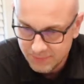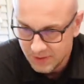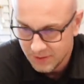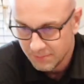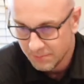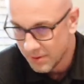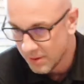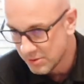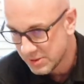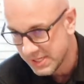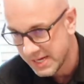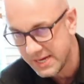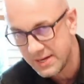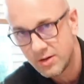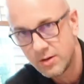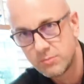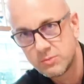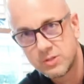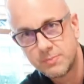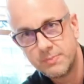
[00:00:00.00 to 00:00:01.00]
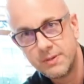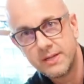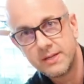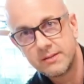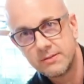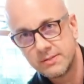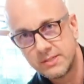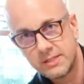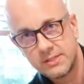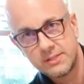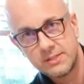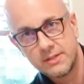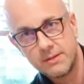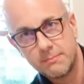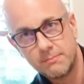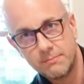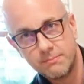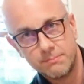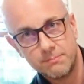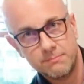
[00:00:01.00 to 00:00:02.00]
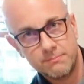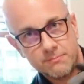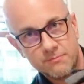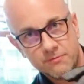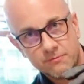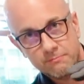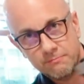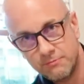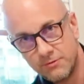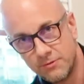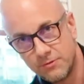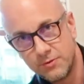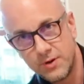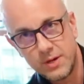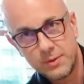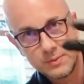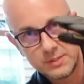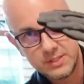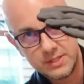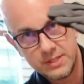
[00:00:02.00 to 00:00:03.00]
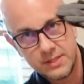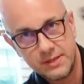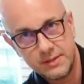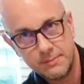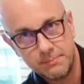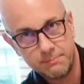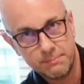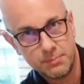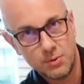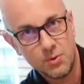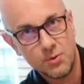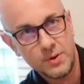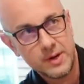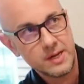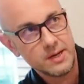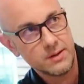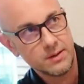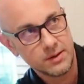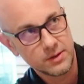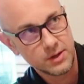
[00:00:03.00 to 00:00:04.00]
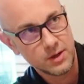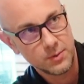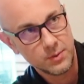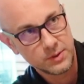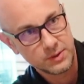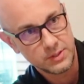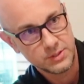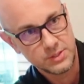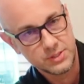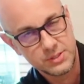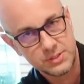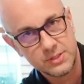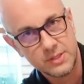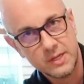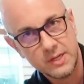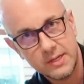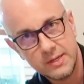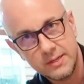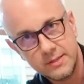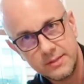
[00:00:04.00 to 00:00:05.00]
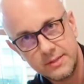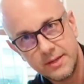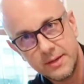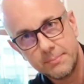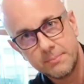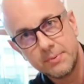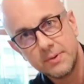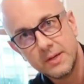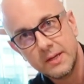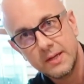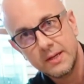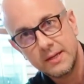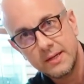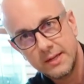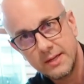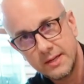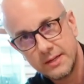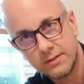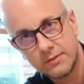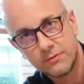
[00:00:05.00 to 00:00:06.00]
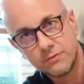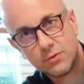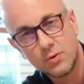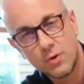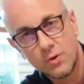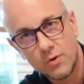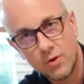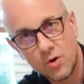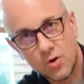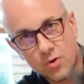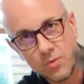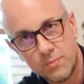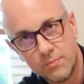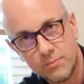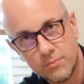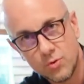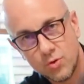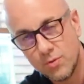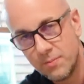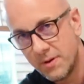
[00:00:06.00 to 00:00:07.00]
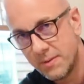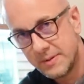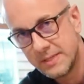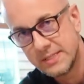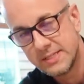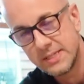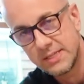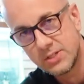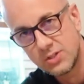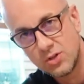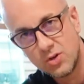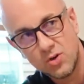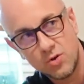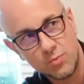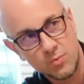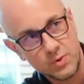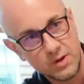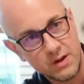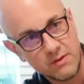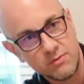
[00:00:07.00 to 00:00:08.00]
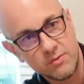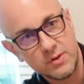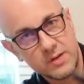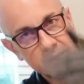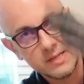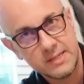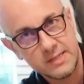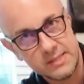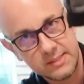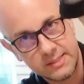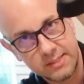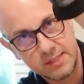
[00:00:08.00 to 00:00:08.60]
Most 8 ohm speakers at some frequency point are going to just dip, hit the 4 ohm or maybe 6 ohm, whatever it is,